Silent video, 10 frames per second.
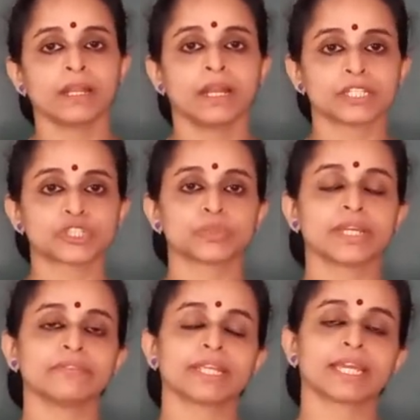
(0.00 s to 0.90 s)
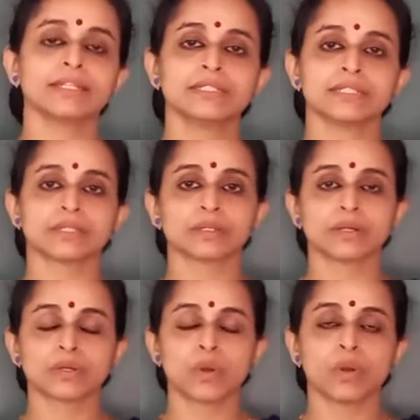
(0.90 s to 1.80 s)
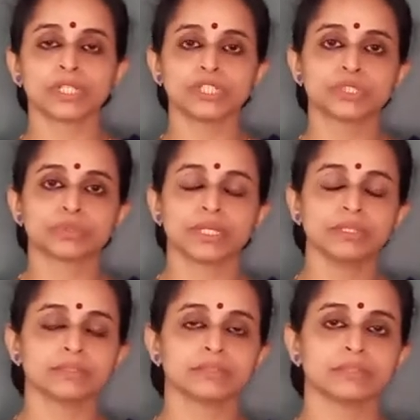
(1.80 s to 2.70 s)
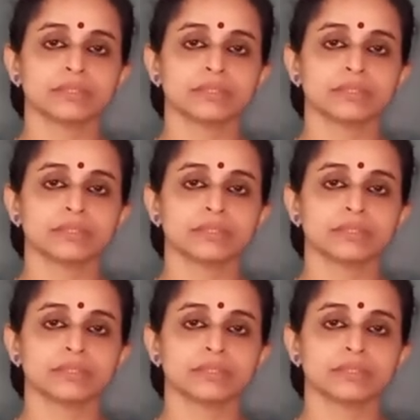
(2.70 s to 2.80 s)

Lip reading: And today we can go into the